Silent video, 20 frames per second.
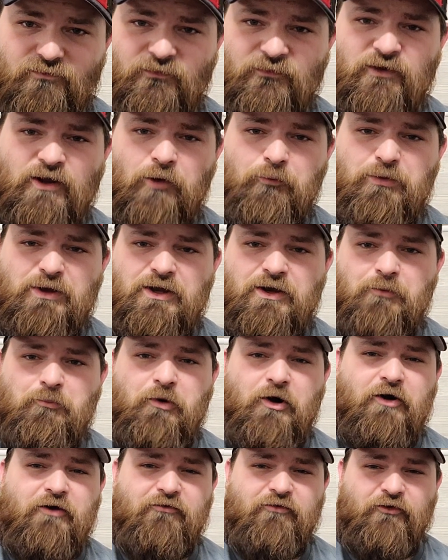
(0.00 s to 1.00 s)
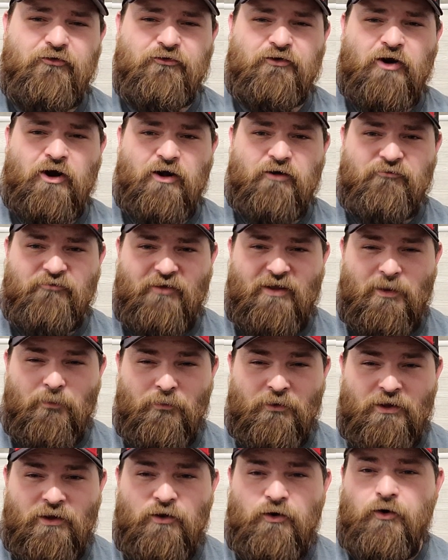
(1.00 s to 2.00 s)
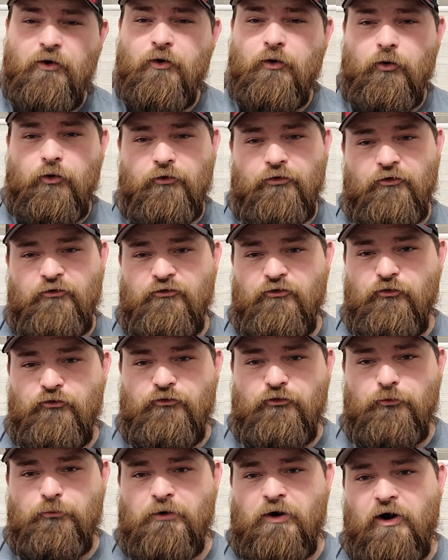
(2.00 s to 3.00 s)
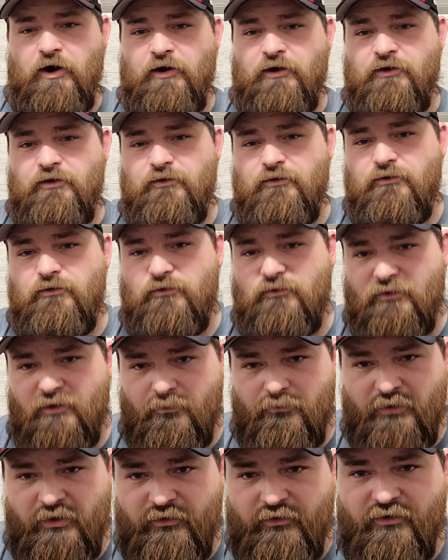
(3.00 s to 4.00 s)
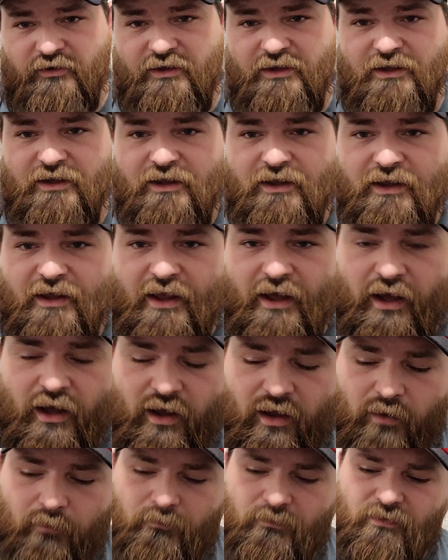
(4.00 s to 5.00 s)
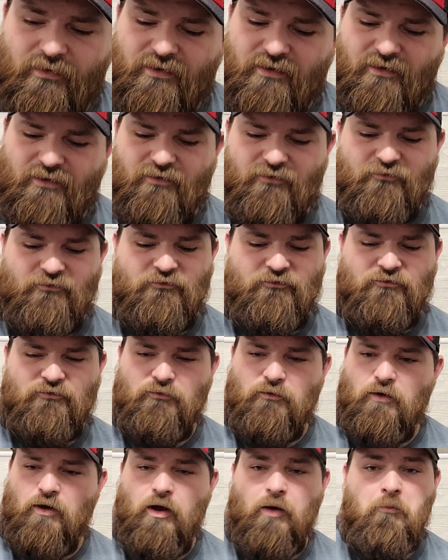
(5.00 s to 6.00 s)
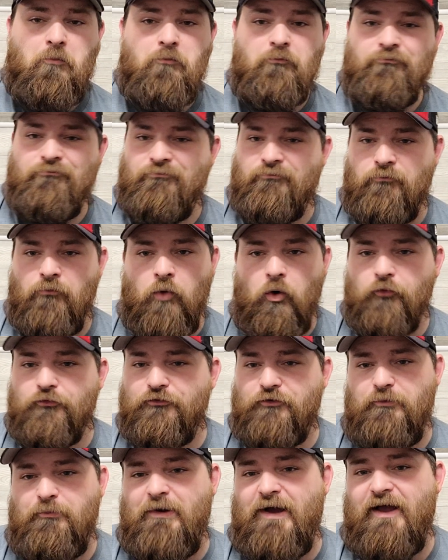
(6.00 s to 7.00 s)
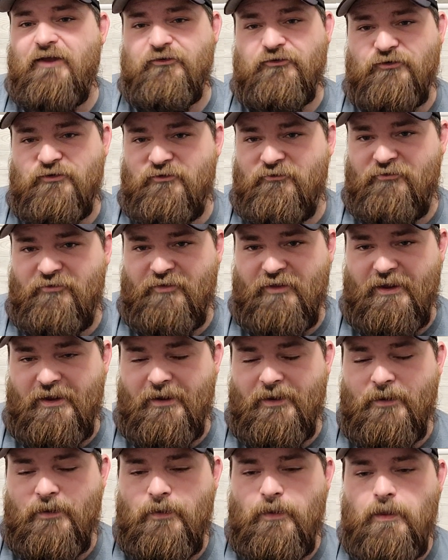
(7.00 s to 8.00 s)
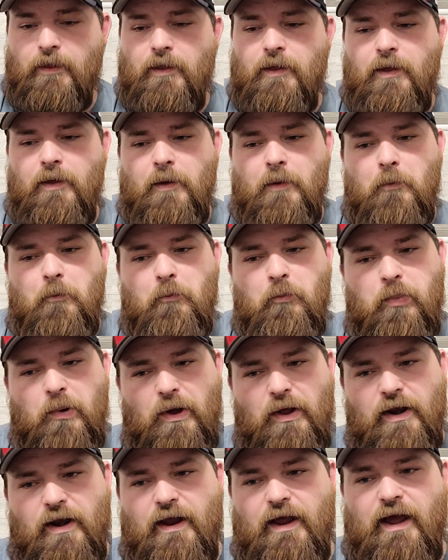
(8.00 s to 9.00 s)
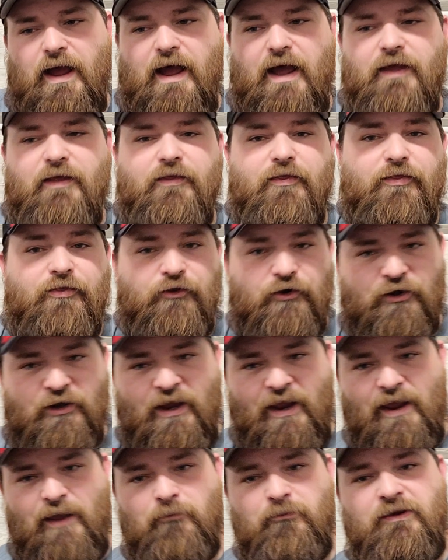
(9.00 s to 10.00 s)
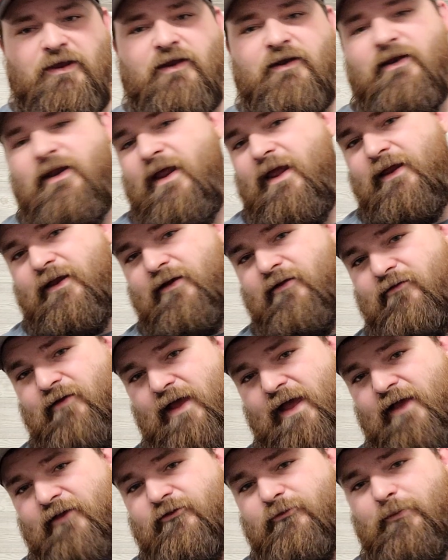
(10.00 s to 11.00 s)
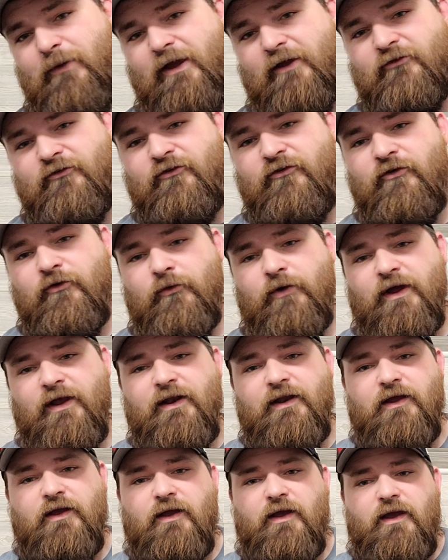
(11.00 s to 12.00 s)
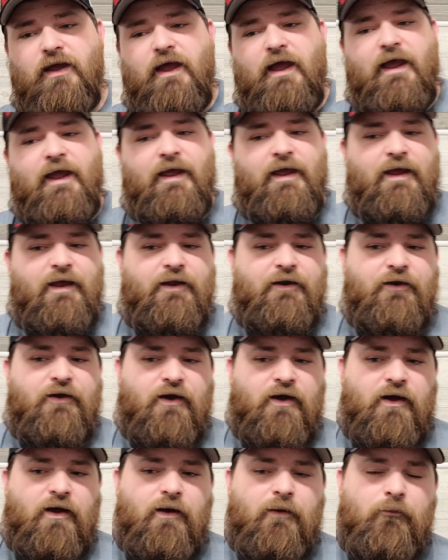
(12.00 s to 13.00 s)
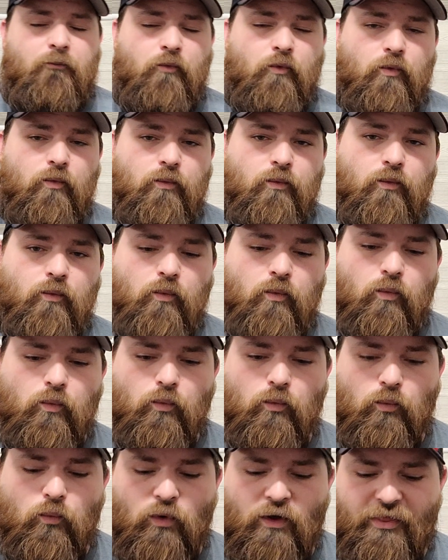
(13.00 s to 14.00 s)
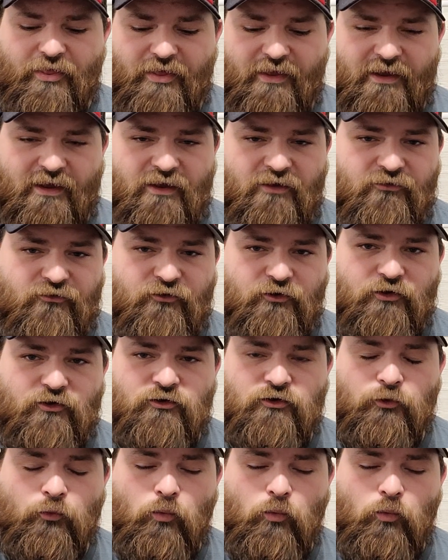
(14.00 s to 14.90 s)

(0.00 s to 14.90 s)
Now, being a part of this card family or this YouTube card community is a mostly positive thing, but there can be a negative aspects to it. And one thing is you're